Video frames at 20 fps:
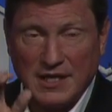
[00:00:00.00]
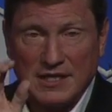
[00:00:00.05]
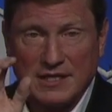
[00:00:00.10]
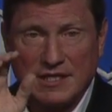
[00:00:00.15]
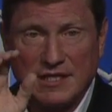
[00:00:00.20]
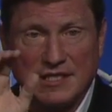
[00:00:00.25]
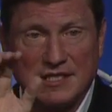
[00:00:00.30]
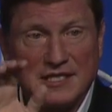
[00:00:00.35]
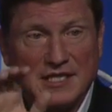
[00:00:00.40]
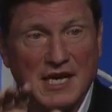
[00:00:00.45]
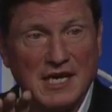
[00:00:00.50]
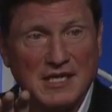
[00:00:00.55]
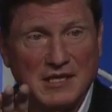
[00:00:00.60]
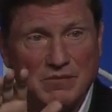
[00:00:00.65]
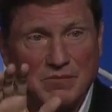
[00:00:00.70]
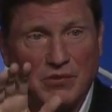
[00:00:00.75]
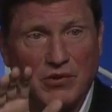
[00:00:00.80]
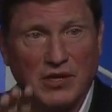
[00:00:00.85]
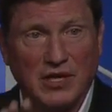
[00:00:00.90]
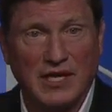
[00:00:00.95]
to set
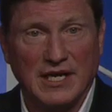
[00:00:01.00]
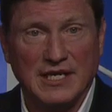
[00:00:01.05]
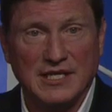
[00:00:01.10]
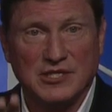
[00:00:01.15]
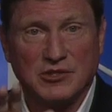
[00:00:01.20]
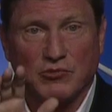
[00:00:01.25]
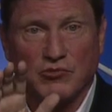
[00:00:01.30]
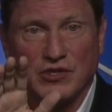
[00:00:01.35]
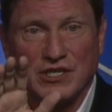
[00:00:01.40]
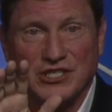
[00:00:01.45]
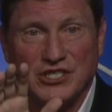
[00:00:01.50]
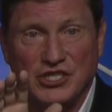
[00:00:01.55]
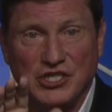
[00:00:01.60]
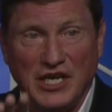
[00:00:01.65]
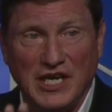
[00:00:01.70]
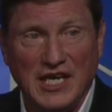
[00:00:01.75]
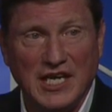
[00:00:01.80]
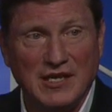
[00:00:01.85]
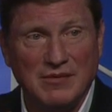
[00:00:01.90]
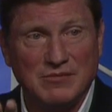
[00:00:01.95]
in place
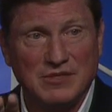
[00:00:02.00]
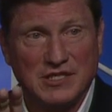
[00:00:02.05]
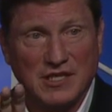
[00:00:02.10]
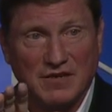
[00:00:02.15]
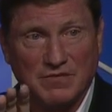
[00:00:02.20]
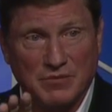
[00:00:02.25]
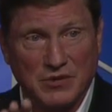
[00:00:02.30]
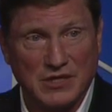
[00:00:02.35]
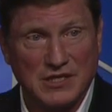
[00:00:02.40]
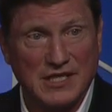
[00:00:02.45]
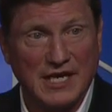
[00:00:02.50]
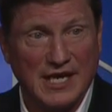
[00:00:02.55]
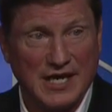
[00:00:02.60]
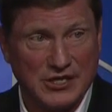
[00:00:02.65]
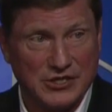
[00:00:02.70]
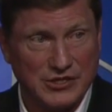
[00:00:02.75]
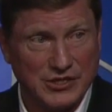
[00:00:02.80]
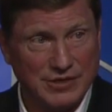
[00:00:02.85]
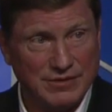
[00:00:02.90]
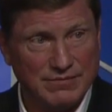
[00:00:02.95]
regimes of
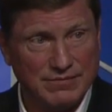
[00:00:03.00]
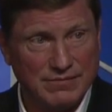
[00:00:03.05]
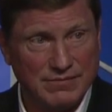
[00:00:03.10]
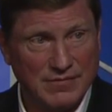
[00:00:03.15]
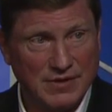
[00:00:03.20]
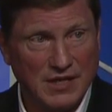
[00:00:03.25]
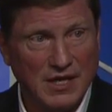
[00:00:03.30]
protection